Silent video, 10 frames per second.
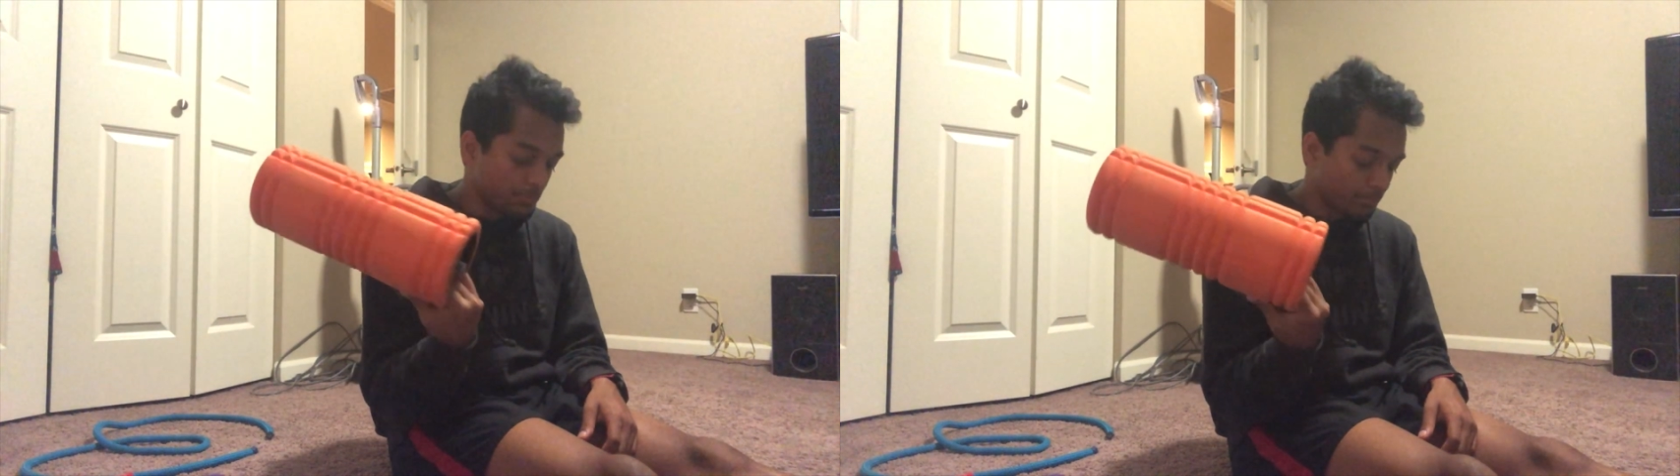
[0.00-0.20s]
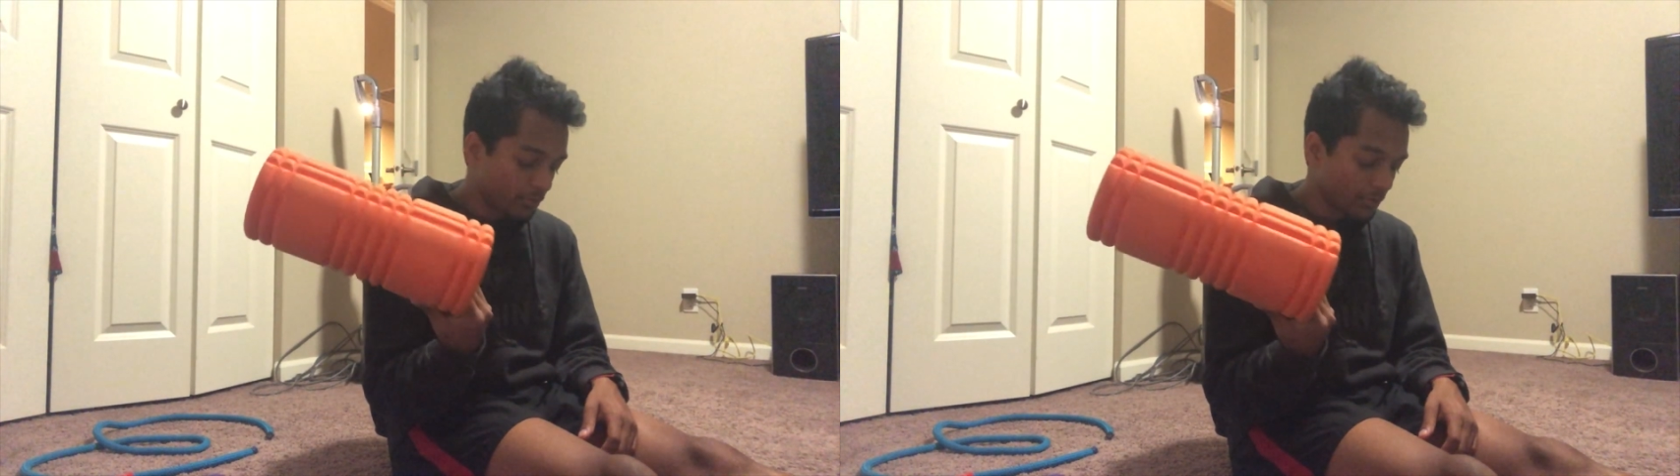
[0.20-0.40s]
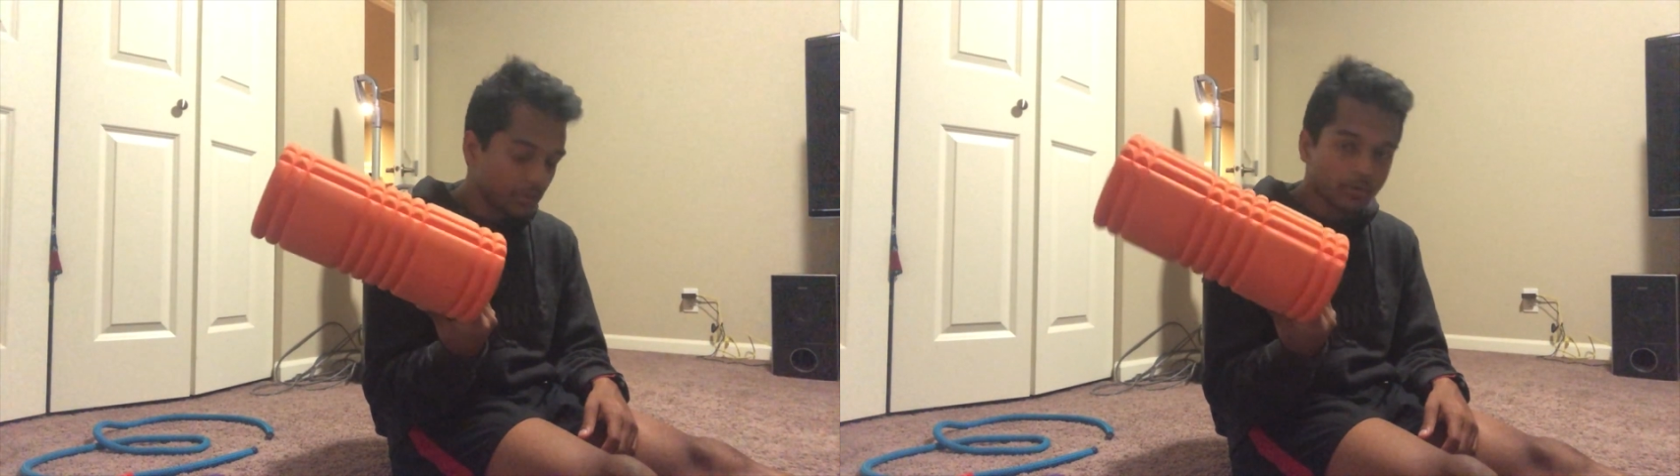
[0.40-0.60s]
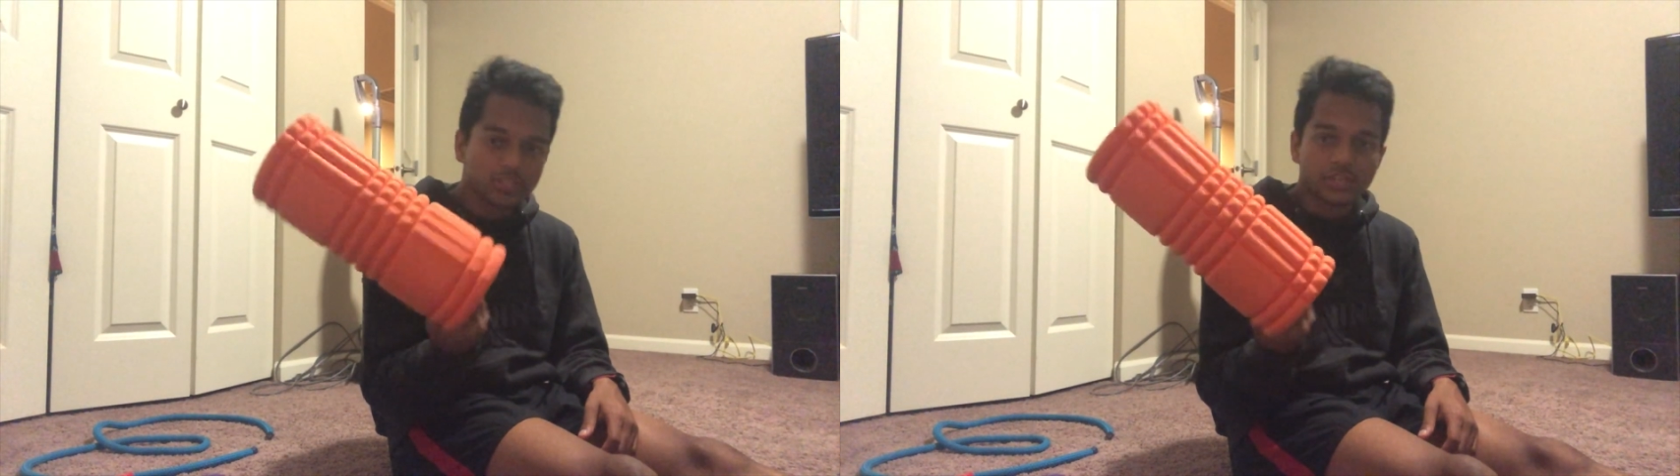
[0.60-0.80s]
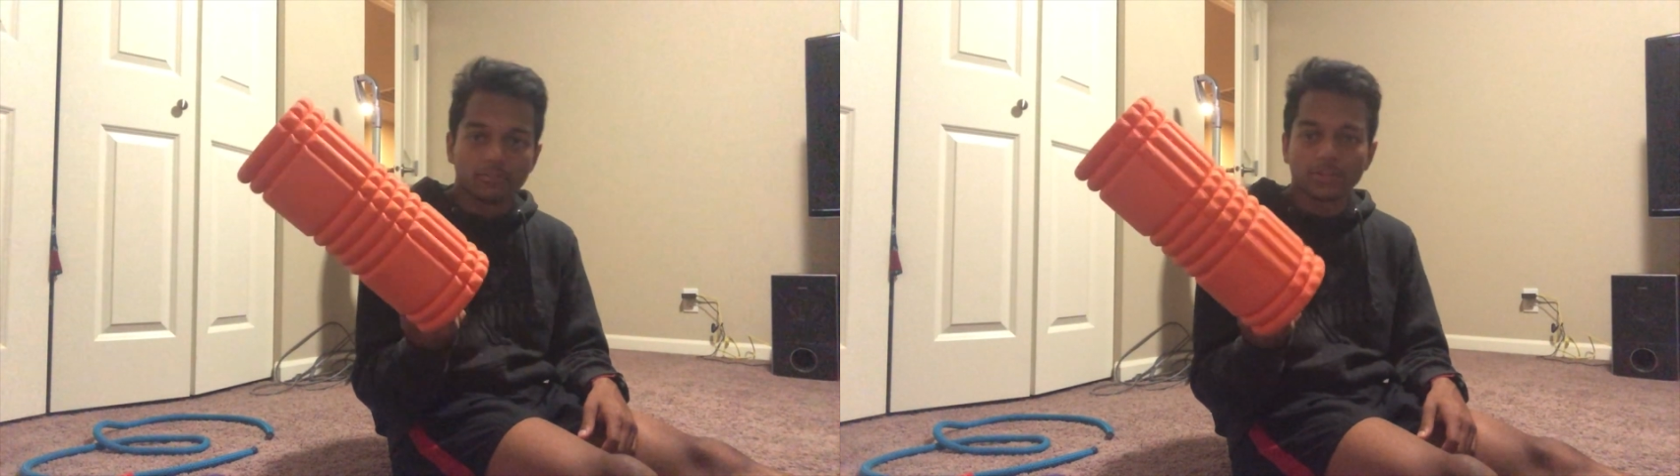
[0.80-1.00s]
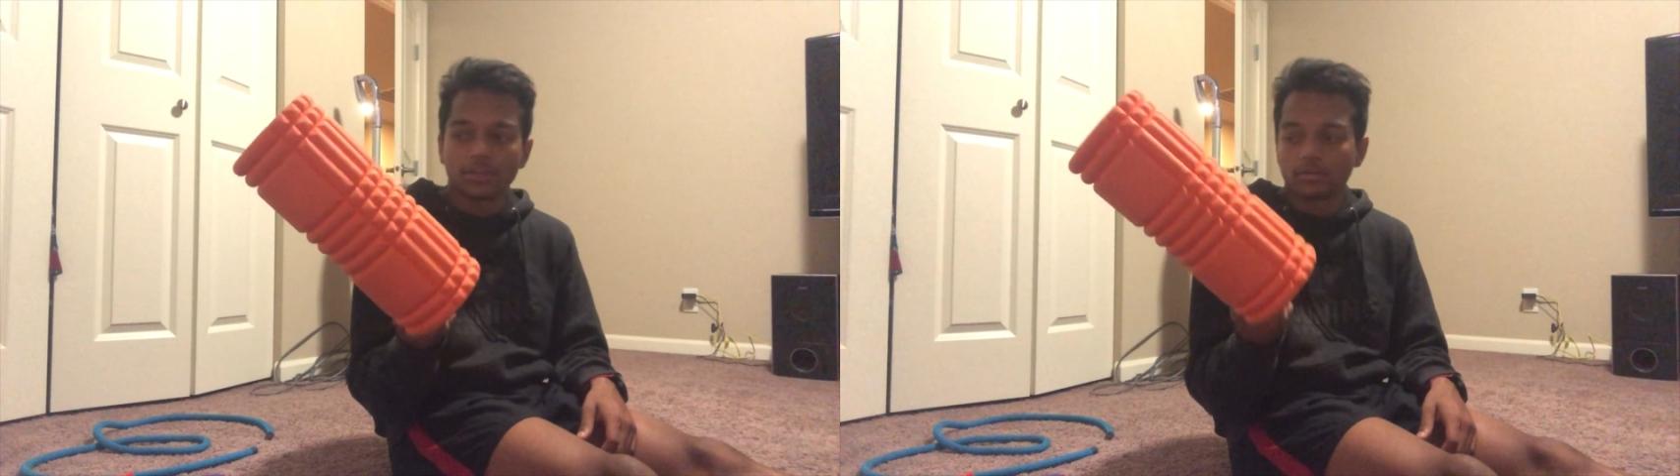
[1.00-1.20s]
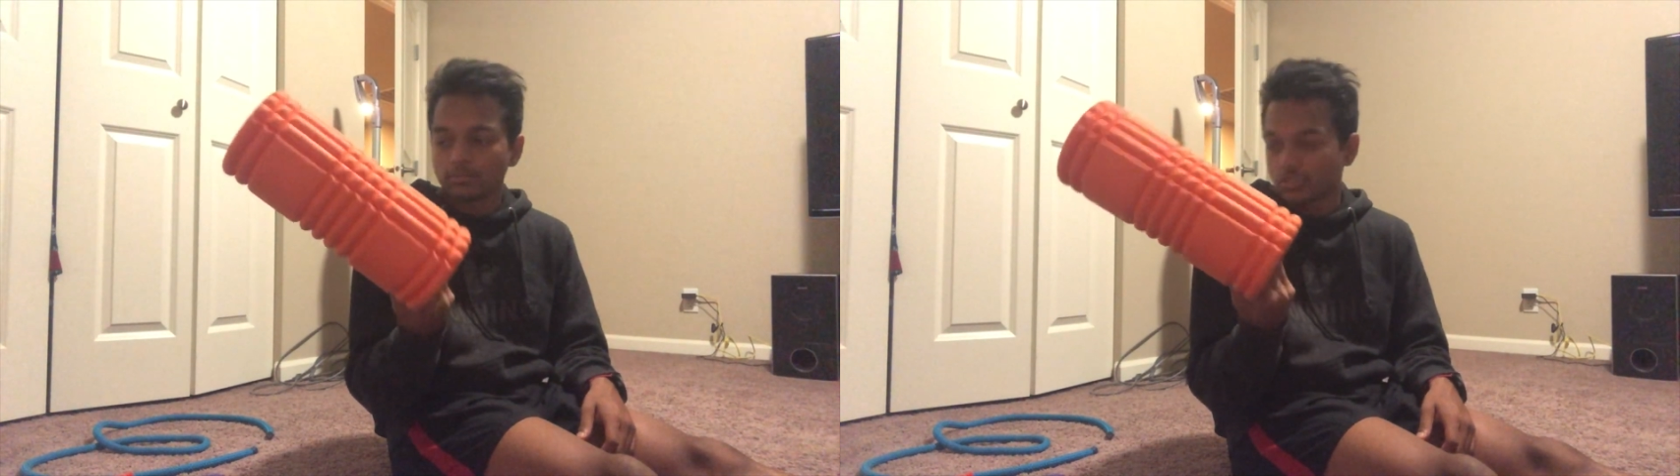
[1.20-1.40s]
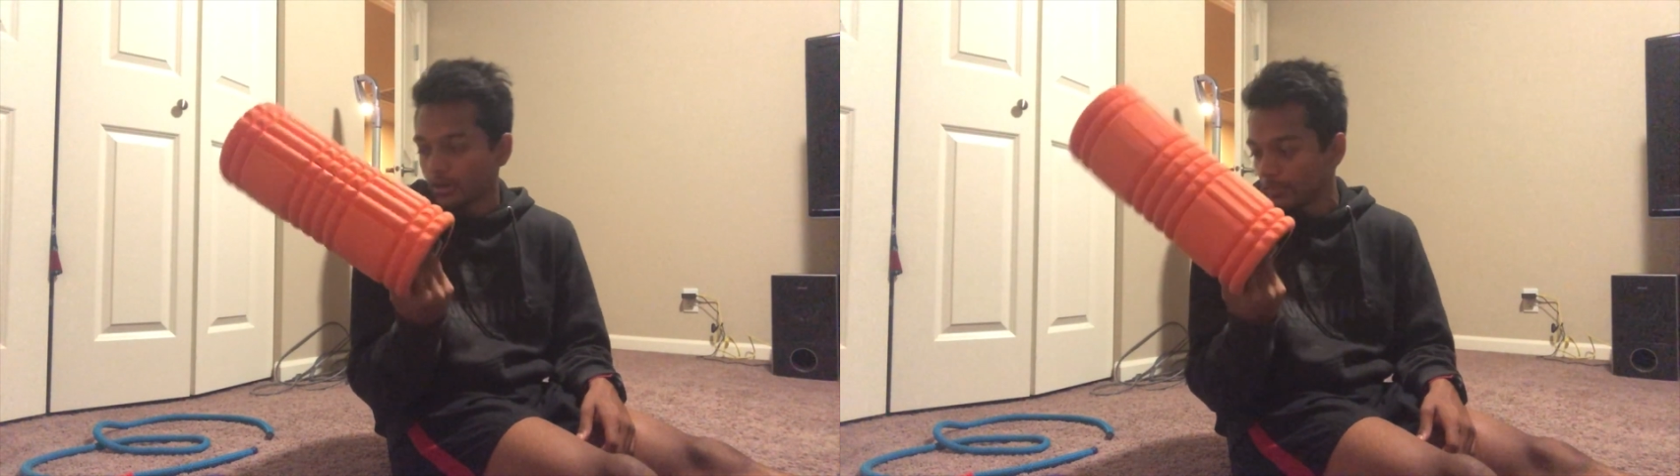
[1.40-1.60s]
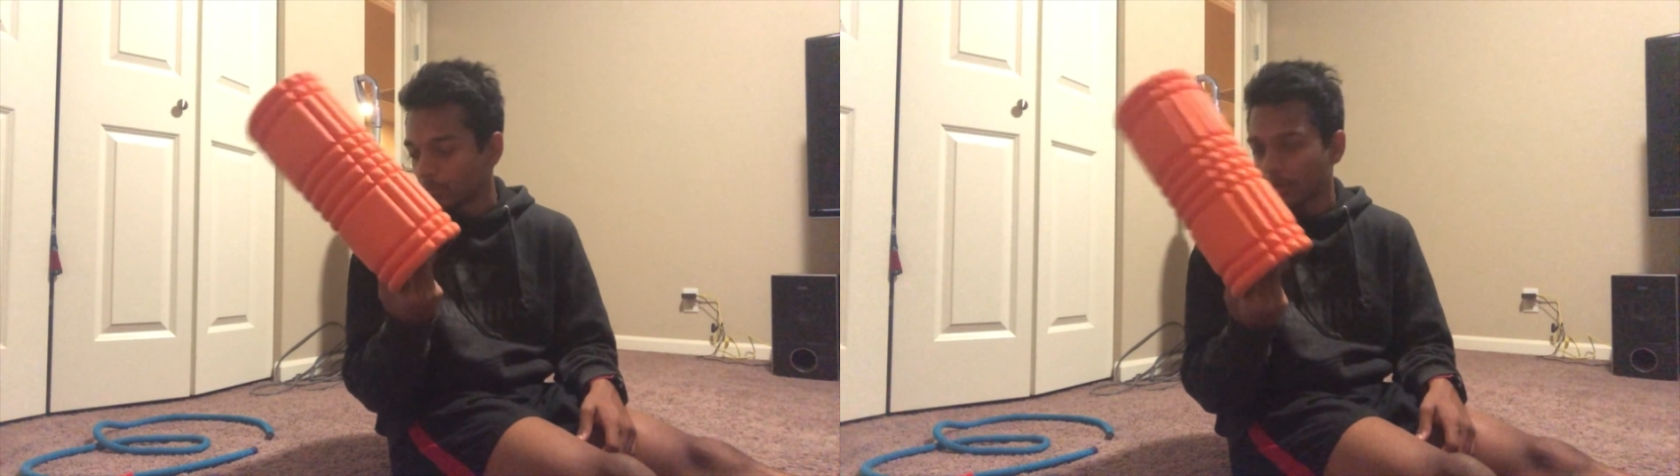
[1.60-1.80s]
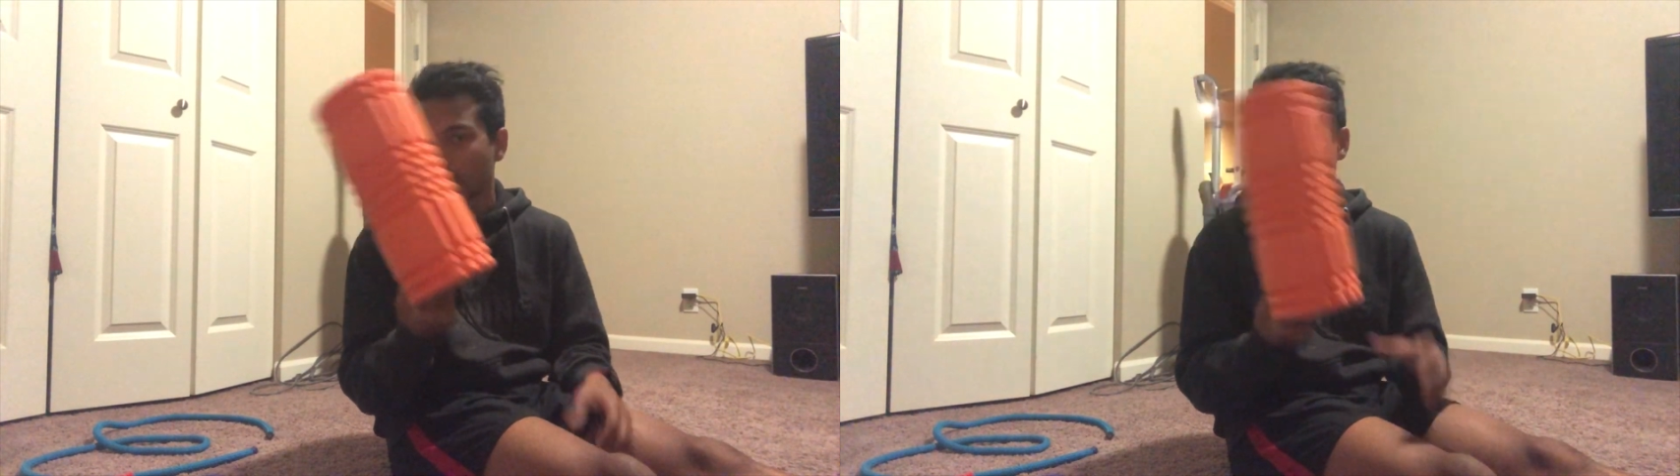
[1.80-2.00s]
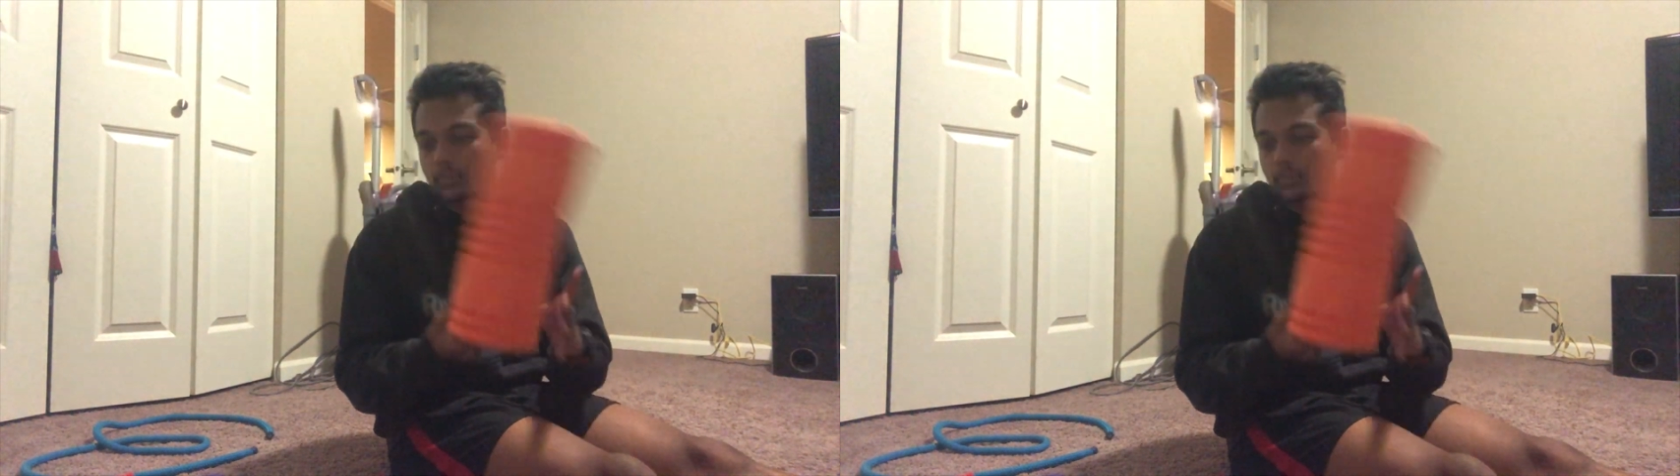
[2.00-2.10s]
pretty much everything, starting with the back,